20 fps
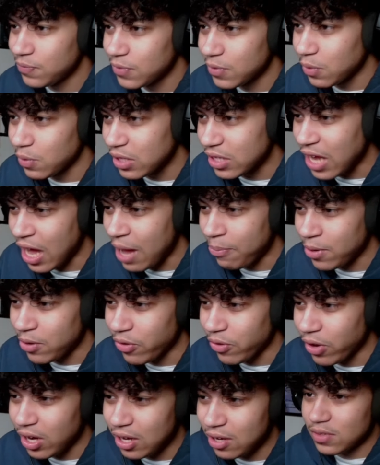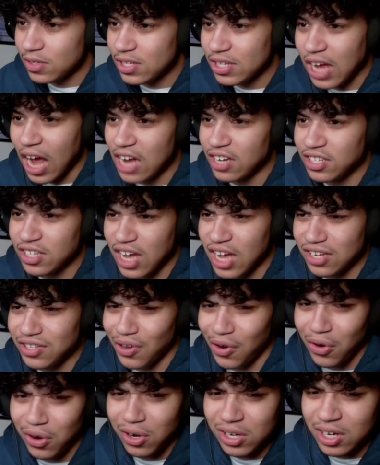What is happening right now? Sky just got
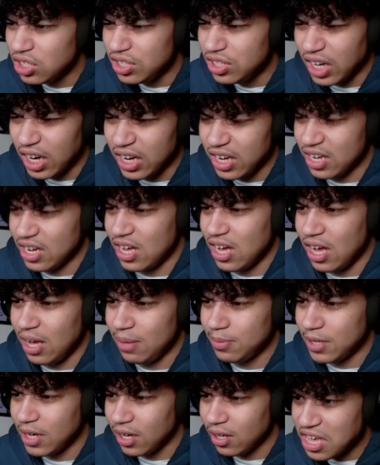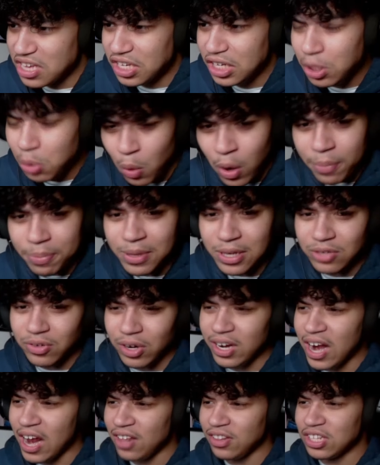dark? Giant object. Is this One Piece
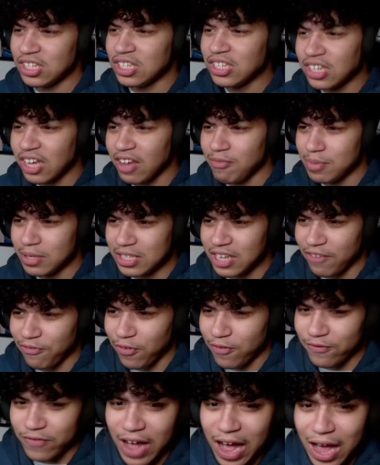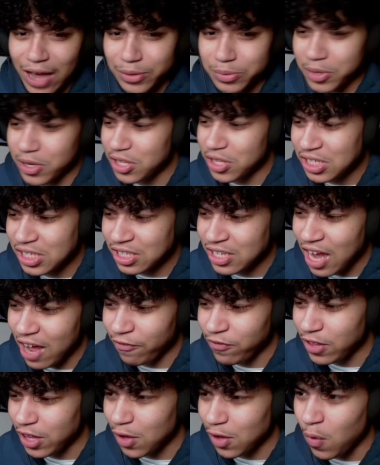right now? This is giving me different vibes, bro. This does
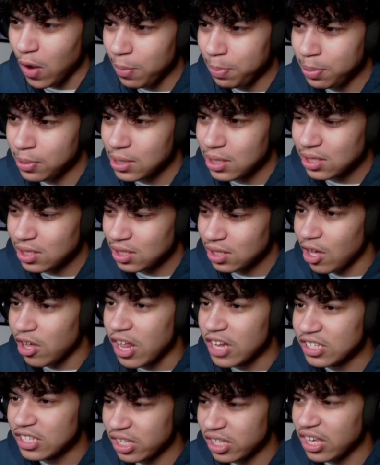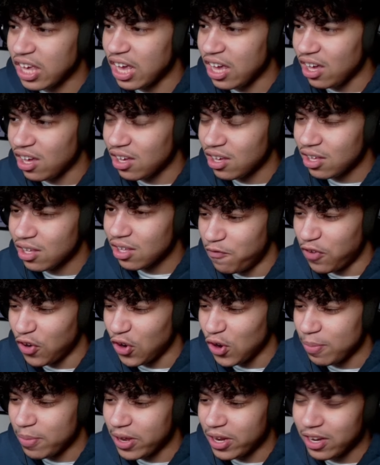not feel like One Piece. Oh, that's the king.
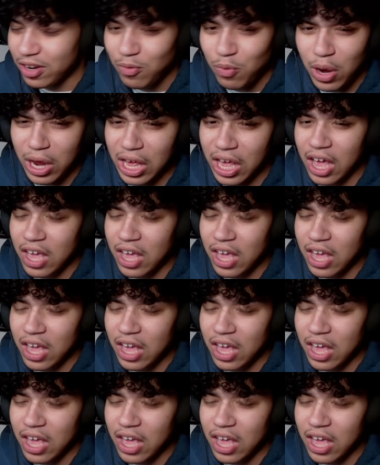Furman. What?